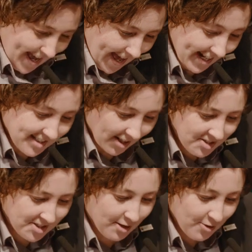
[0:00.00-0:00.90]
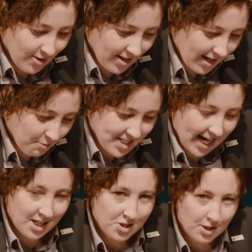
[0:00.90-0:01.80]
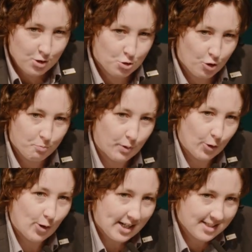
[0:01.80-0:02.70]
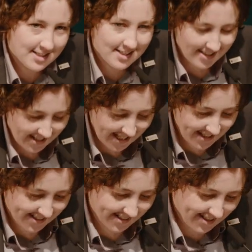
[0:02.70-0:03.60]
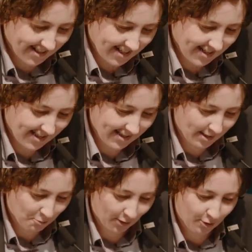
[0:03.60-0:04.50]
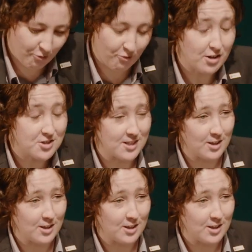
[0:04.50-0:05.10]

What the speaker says: And it turns out it was actually two breweries here that were the first